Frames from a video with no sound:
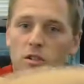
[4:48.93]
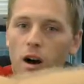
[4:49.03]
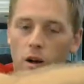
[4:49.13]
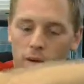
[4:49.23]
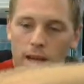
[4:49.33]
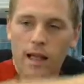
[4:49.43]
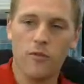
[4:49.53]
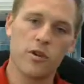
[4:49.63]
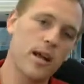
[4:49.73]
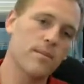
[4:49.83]
all the way to
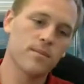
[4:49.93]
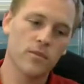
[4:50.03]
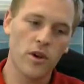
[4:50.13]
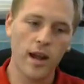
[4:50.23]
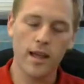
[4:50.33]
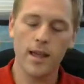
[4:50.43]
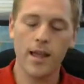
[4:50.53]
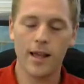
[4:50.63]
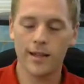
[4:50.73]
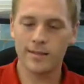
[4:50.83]
California, right?
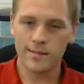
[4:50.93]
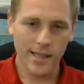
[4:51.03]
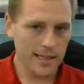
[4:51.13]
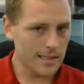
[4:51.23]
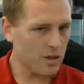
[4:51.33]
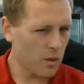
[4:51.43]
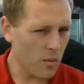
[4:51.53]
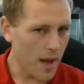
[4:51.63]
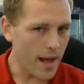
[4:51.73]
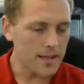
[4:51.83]
And that's still
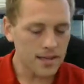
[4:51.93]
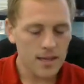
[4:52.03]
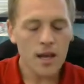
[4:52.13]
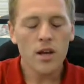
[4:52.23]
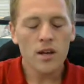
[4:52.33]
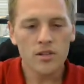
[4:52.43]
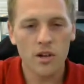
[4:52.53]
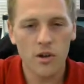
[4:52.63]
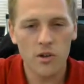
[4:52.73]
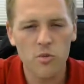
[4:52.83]
west.
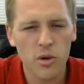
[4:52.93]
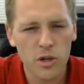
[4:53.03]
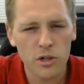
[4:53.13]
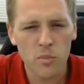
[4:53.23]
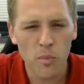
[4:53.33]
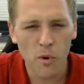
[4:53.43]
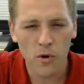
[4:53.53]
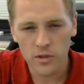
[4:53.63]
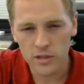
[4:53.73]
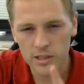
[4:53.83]
So you'd want to do
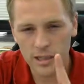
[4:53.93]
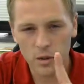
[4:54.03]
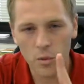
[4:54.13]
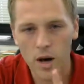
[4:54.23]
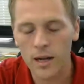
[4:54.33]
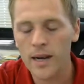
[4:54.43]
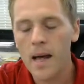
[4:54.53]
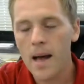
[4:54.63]
more than just like the one